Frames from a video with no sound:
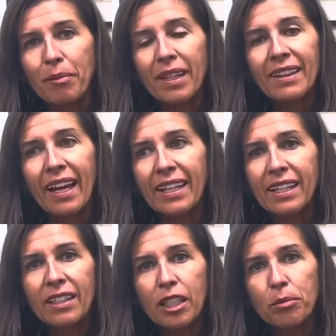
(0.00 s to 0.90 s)
get that
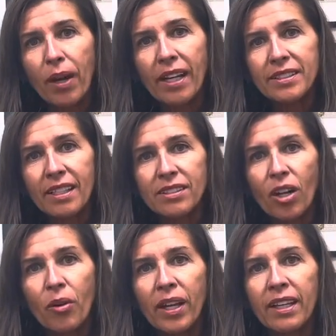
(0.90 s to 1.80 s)
healing process
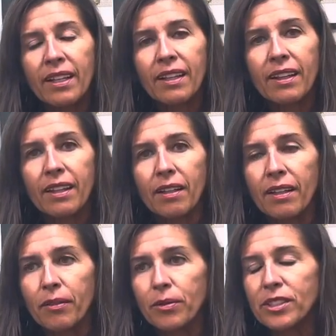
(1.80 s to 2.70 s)
going,
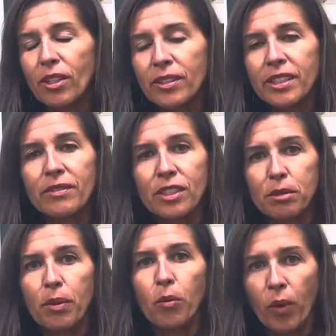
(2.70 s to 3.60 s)
the results have just
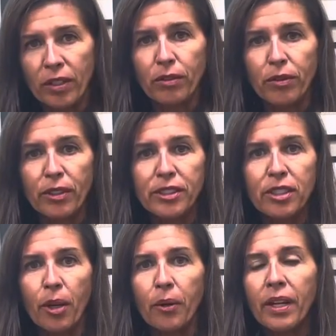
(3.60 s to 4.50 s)
been wonderful.
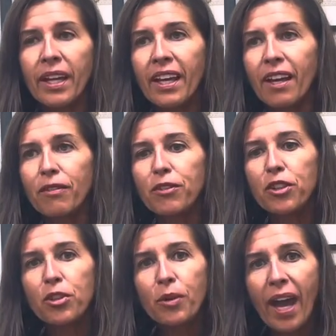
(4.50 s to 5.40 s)
So if
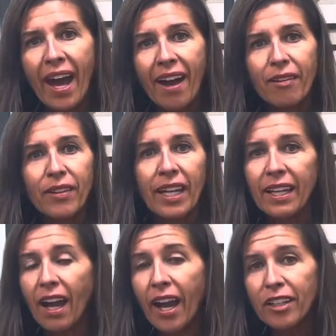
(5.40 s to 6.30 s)
you have any
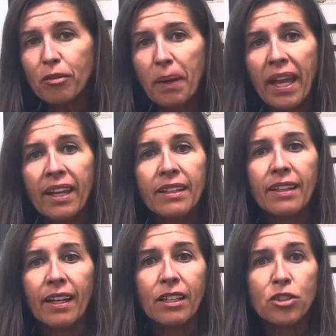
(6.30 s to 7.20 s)
kind of pain
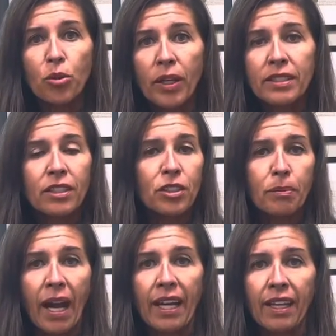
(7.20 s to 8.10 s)
in a joint in your
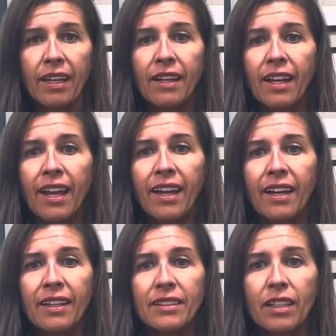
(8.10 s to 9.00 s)
body
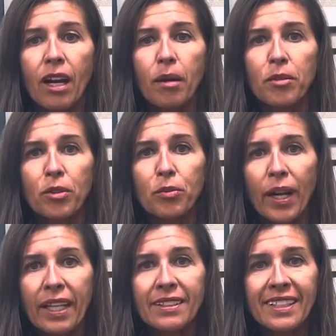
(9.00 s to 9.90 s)
and you're
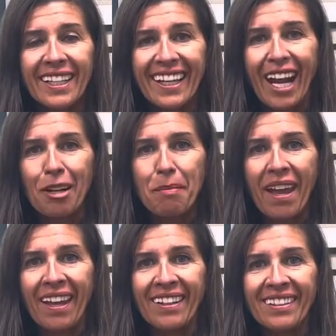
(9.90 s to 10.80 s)
ready to get out of
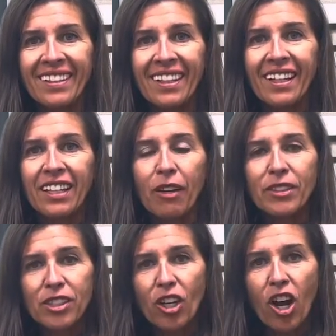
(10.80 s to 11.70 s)
pain, give
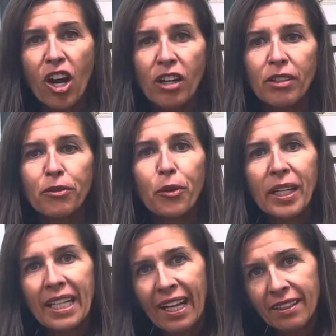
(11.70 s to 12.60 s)
us a call,
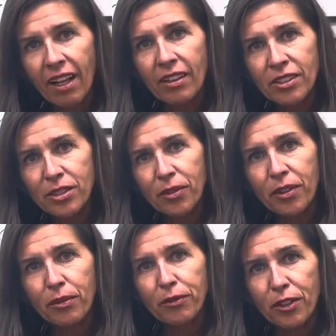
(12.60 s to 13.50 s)
$49 for
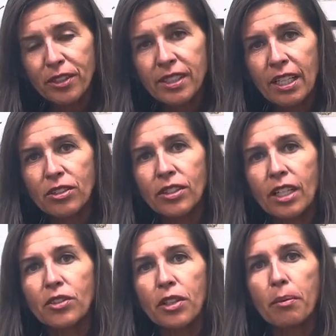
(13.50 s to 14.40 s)
the first
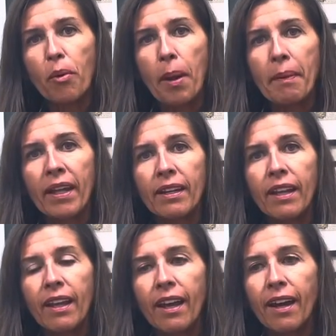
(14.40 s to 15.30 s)
introductory appointment.
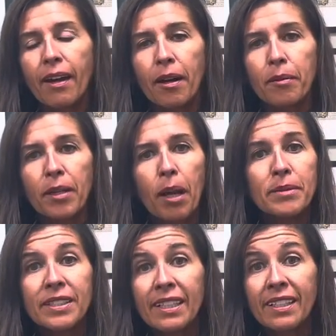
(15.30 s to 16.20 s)
Come
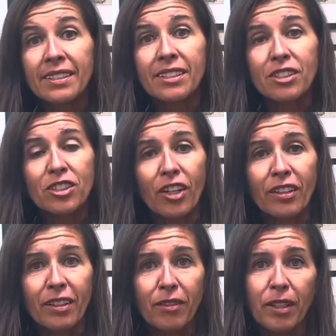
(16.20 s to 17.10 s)
see us and start
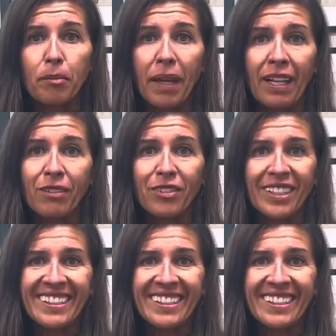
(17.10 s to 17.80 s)
living pain-free